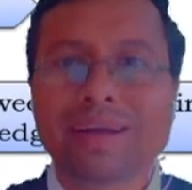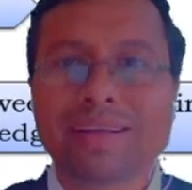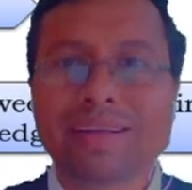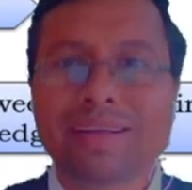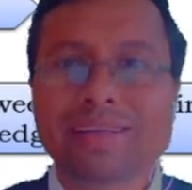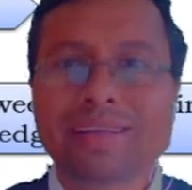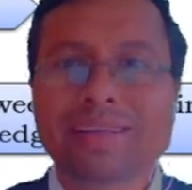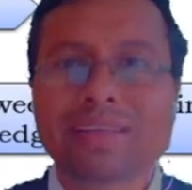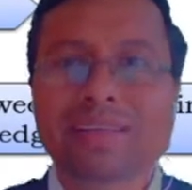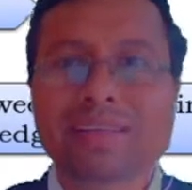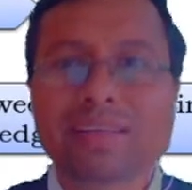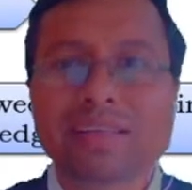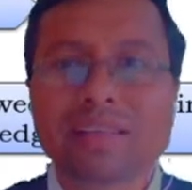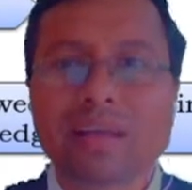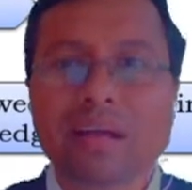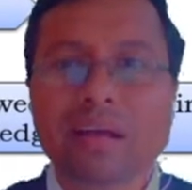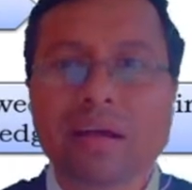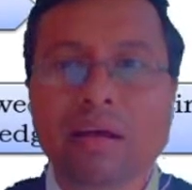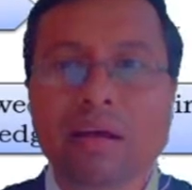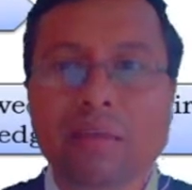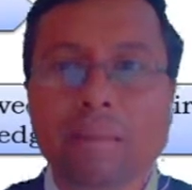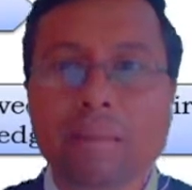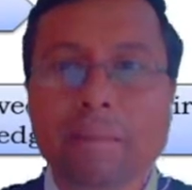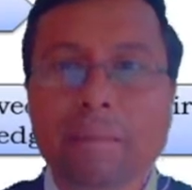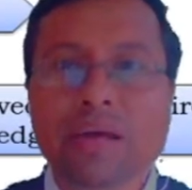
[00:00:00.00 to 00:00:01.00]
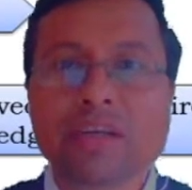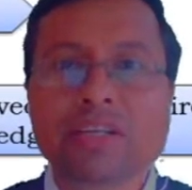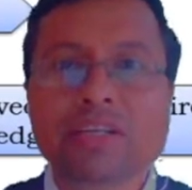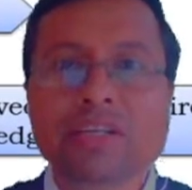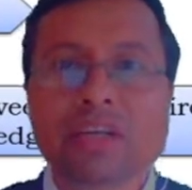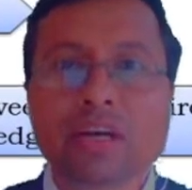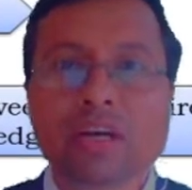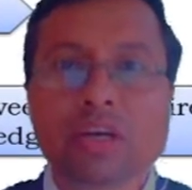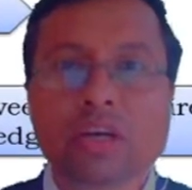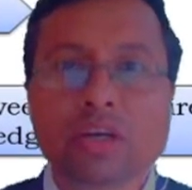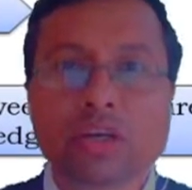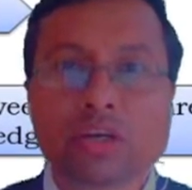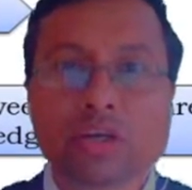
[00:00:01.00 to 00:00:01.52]
these
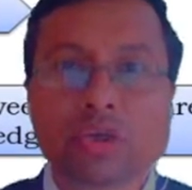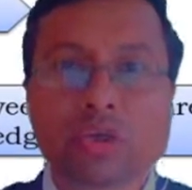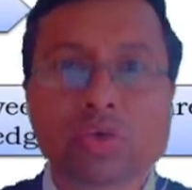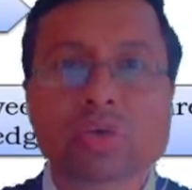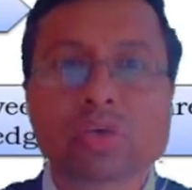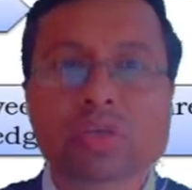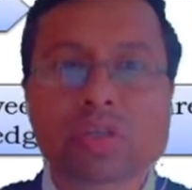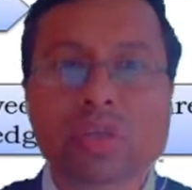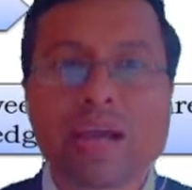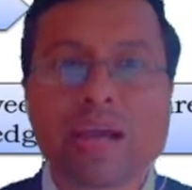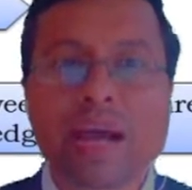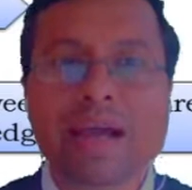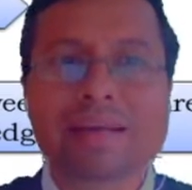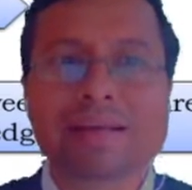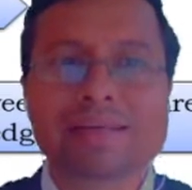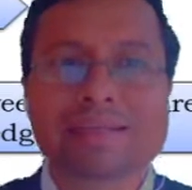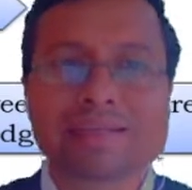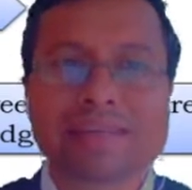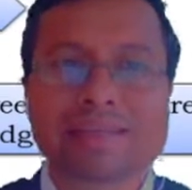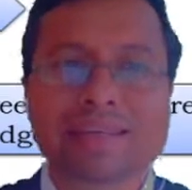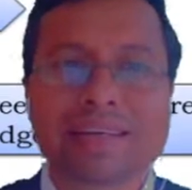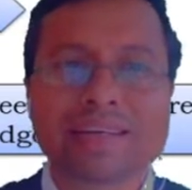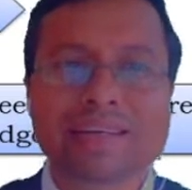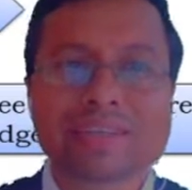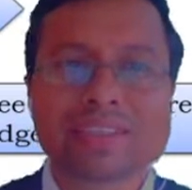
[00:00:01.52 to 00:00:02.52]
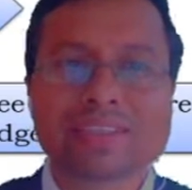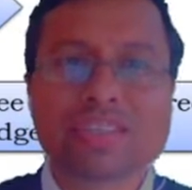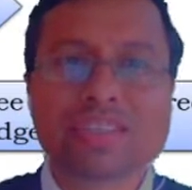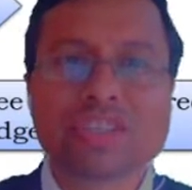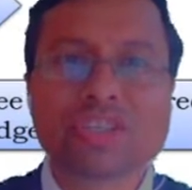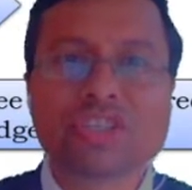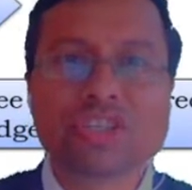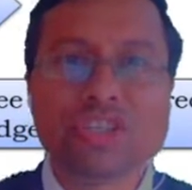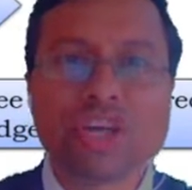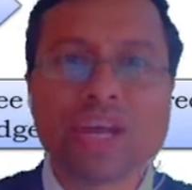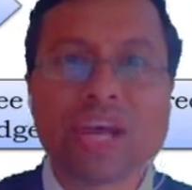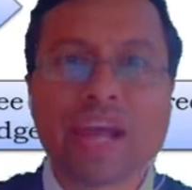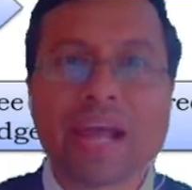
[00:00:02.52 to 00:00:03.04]
major two styles, that is
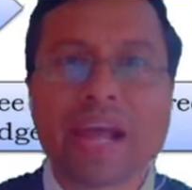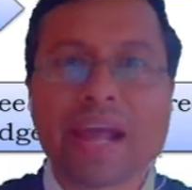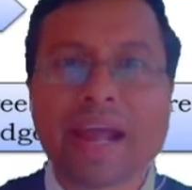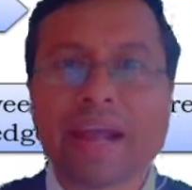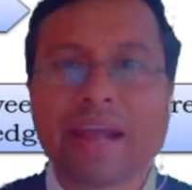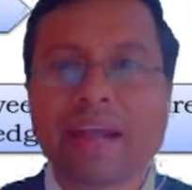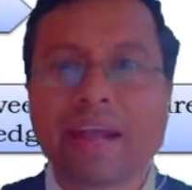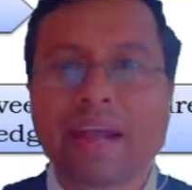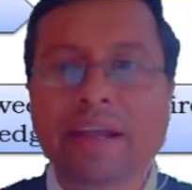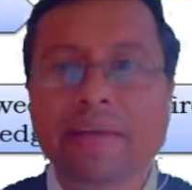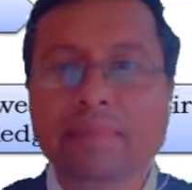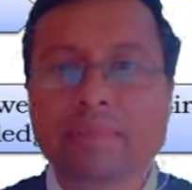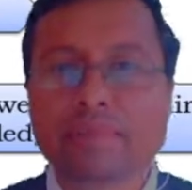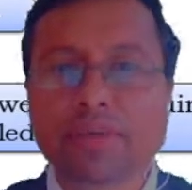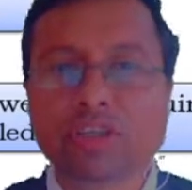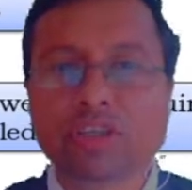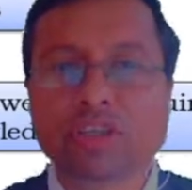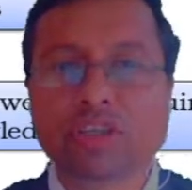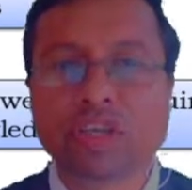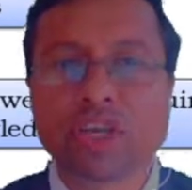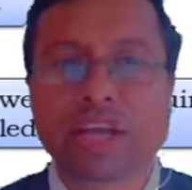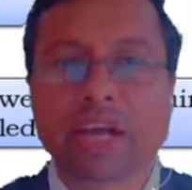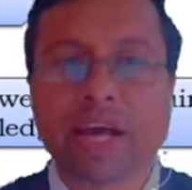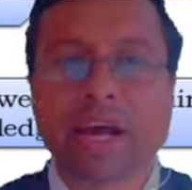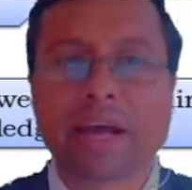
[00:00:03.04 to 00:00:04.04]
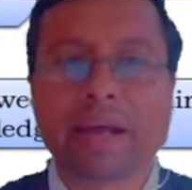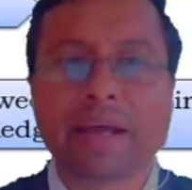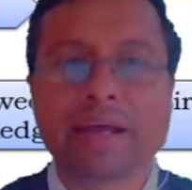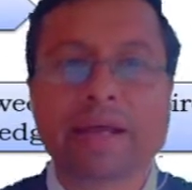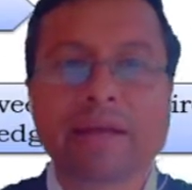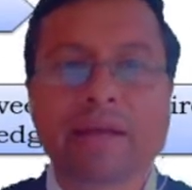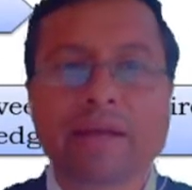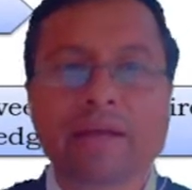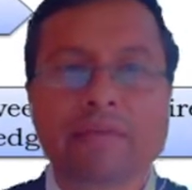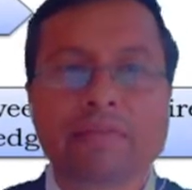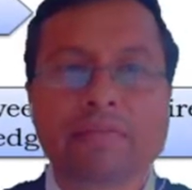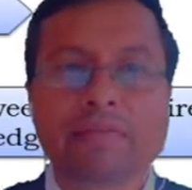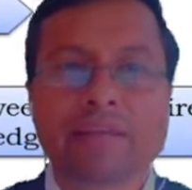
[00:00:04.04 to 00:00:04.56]
TJI and BJI,
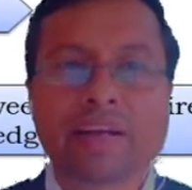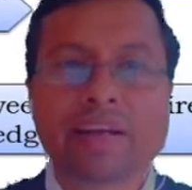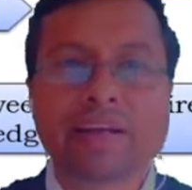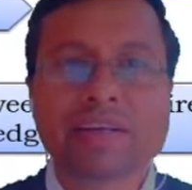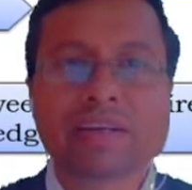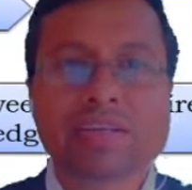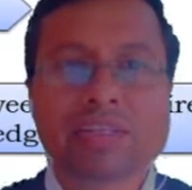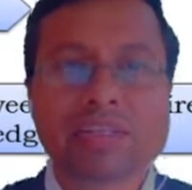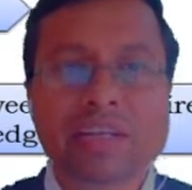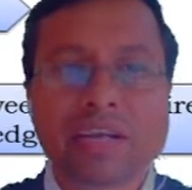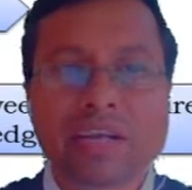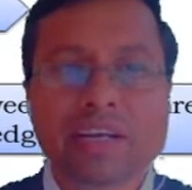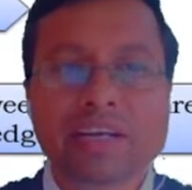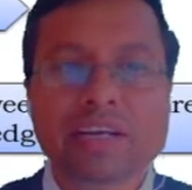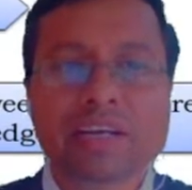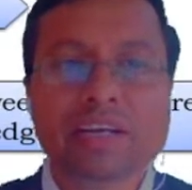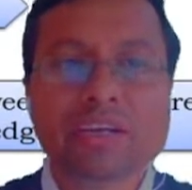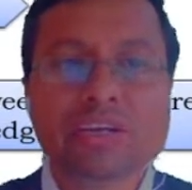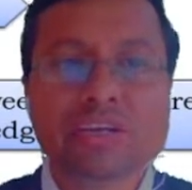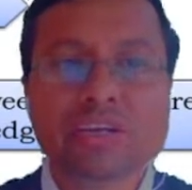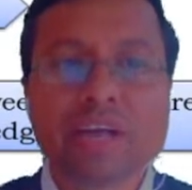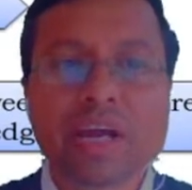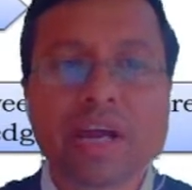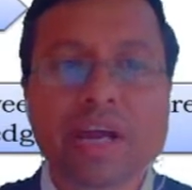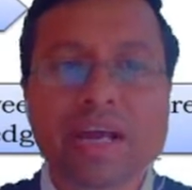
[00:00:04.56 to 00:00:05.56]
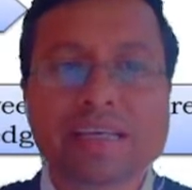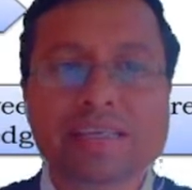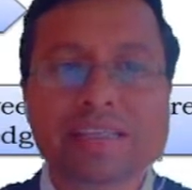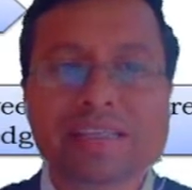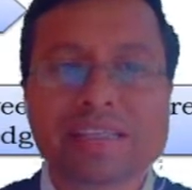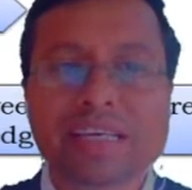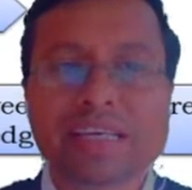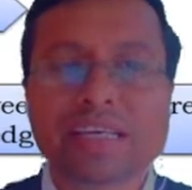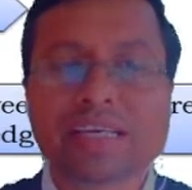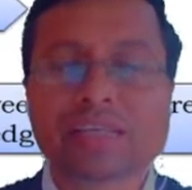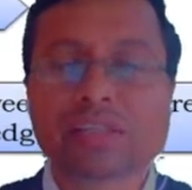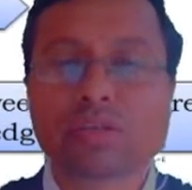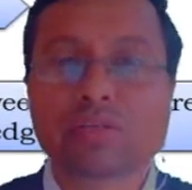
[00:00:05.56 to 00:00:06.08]
friends, TJI
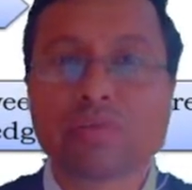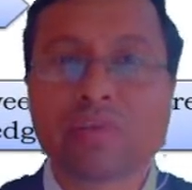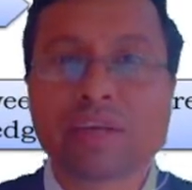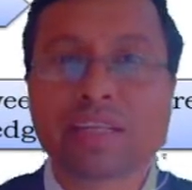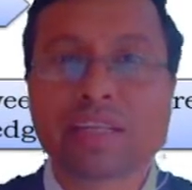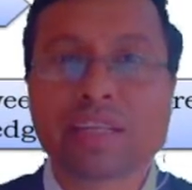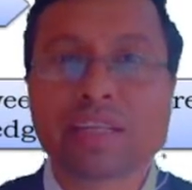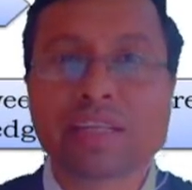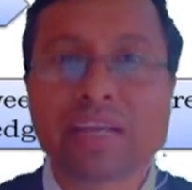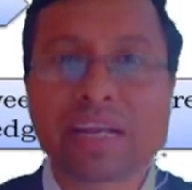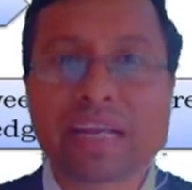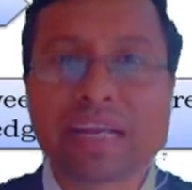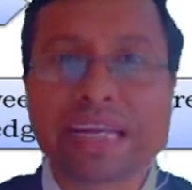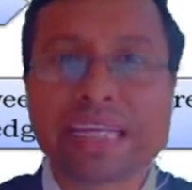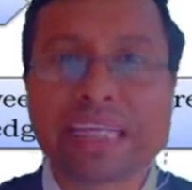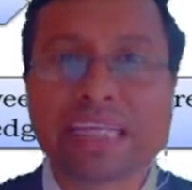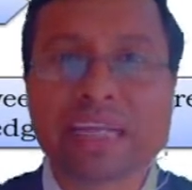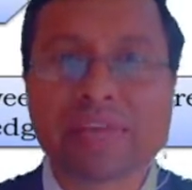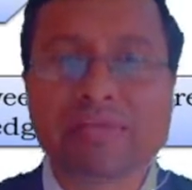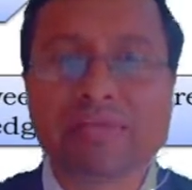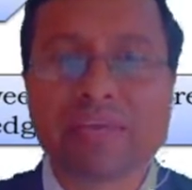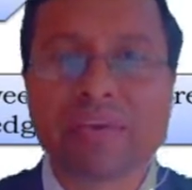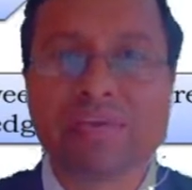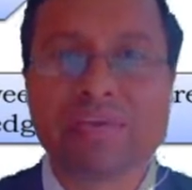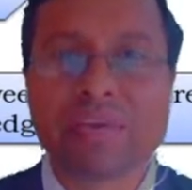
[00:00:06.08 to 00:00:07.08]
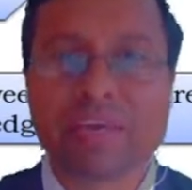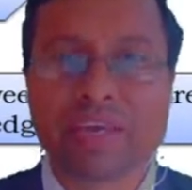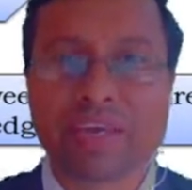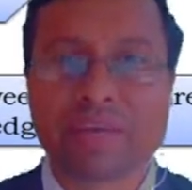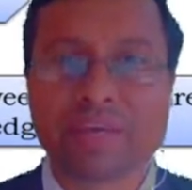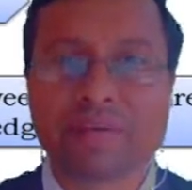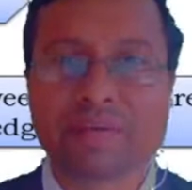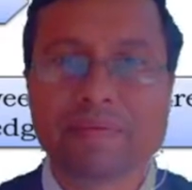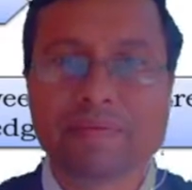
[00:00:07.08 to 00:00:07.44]
seeks whether the interviewee,